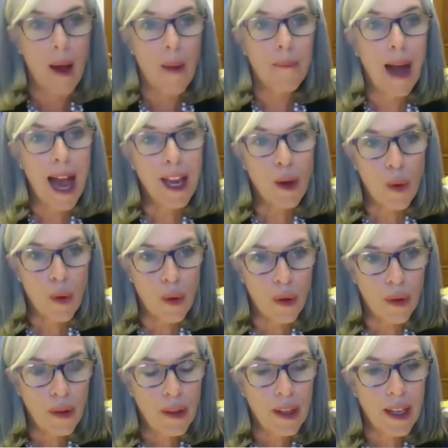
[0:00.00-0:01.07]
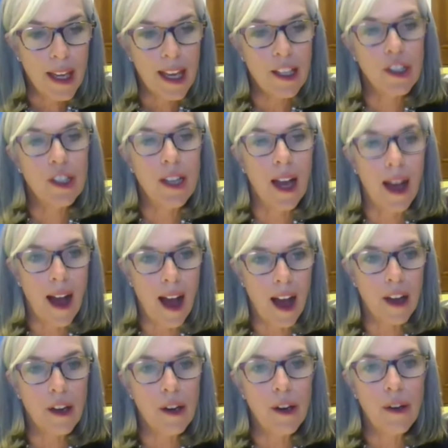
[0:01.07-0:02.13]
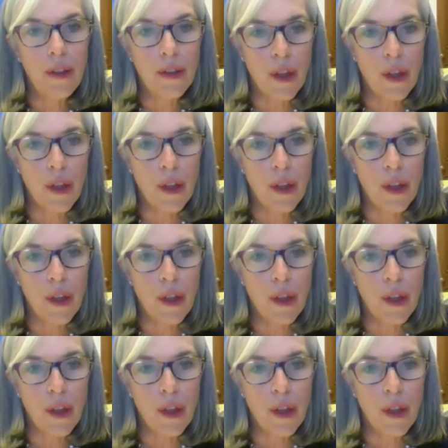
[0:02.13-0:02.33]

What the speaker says: My goal is to honor